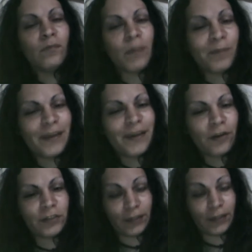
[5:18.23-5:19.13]
appear
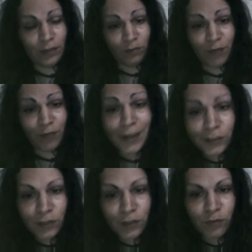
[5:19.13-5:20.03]
as
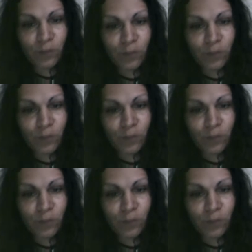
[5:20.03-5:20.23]
invasive,